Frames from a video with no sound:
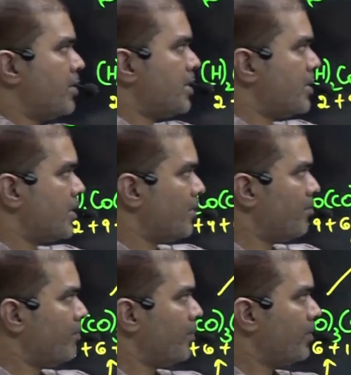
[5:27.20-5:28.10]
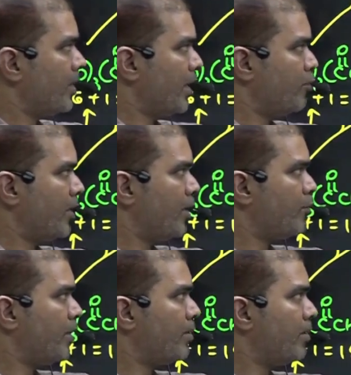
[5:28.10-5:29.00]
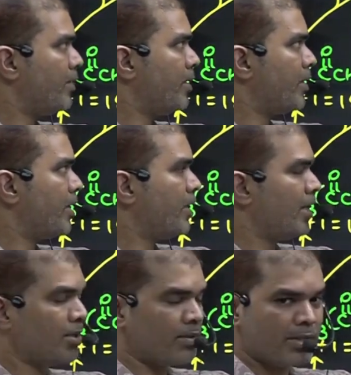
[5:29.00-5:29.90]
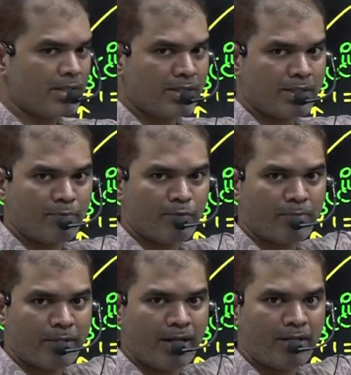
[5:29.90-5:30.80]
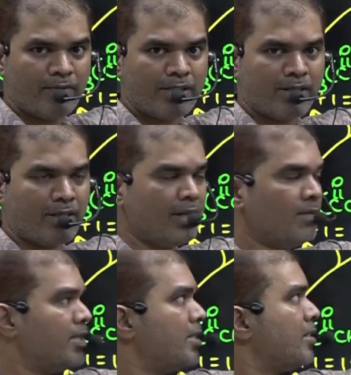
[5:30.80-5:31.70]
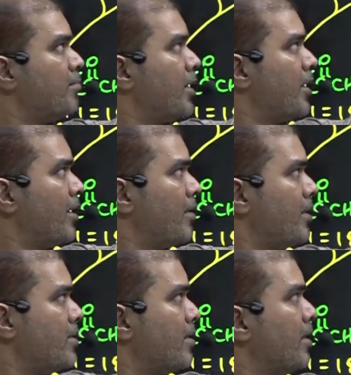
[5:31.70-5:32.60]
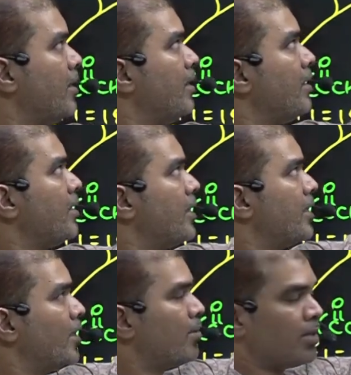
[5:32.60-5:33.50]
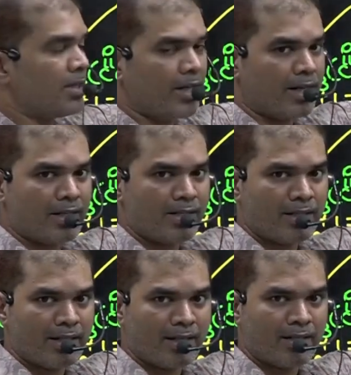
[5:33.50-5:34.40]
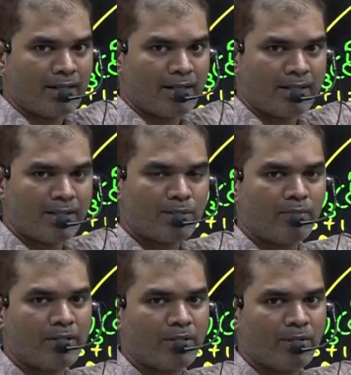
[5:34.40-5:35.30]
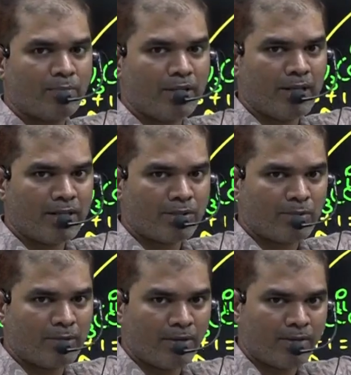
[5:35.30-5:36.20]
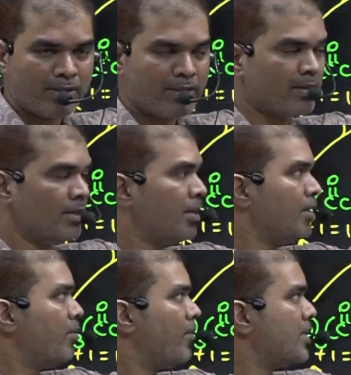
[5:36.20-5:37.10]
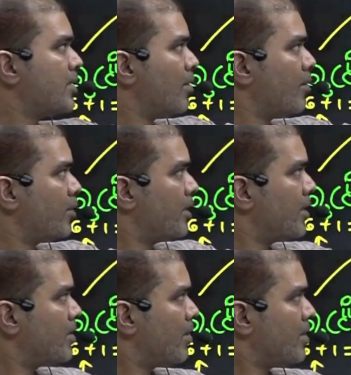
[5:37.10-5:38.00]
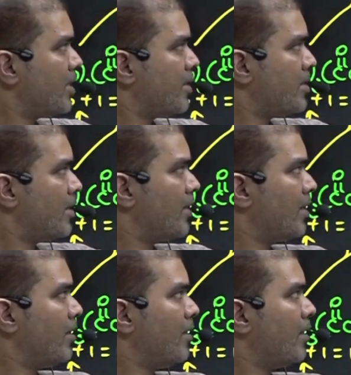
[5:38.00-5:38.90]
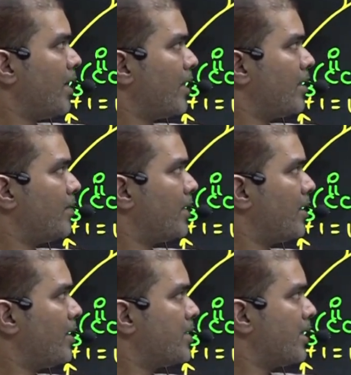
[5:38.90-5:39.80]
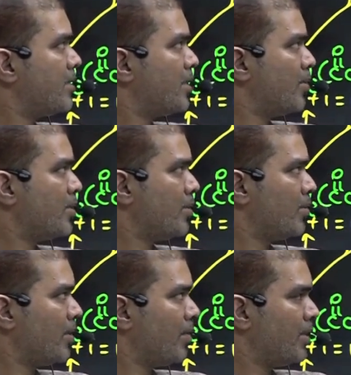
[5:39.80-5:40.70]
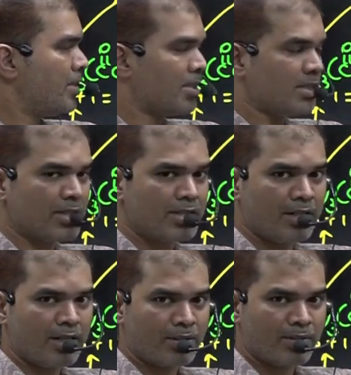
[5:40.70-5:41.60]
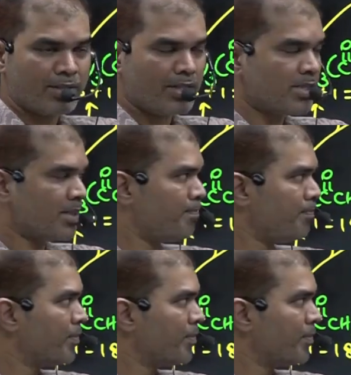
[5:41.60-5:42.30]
system carefully, if at all we look at the electron system, from 18 we started, which is a pre-catalyst that cannot act as a direct catalyst, so one carbonyl has to be lost. Once carbonyl is lost, it is giving the active catalyst HCOCO3, which is a 16 electron system.